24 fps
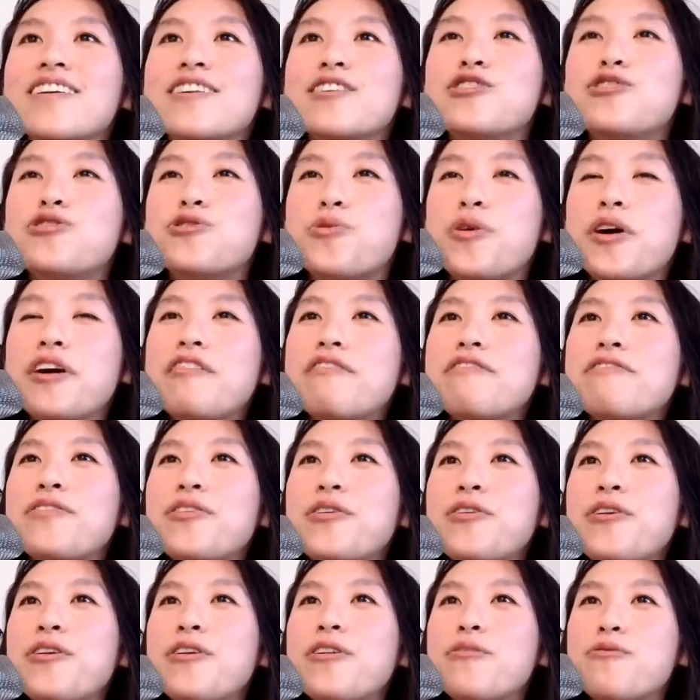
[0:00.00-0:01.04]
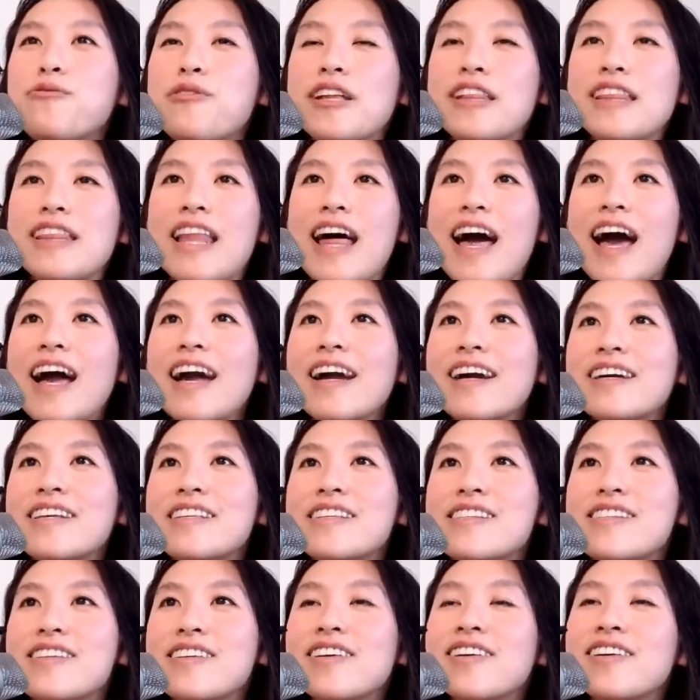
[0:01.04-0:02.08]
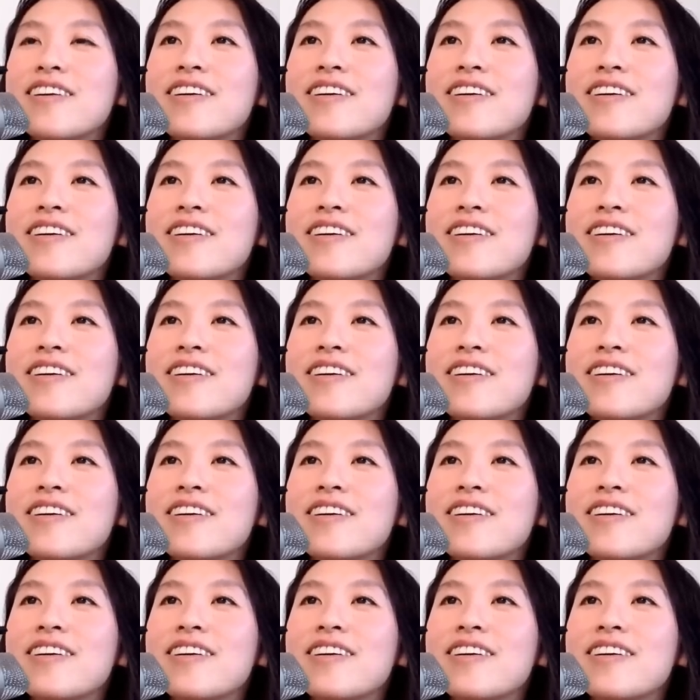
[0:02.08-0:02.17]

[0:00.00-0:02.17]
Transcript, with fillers: joyful, relaxed,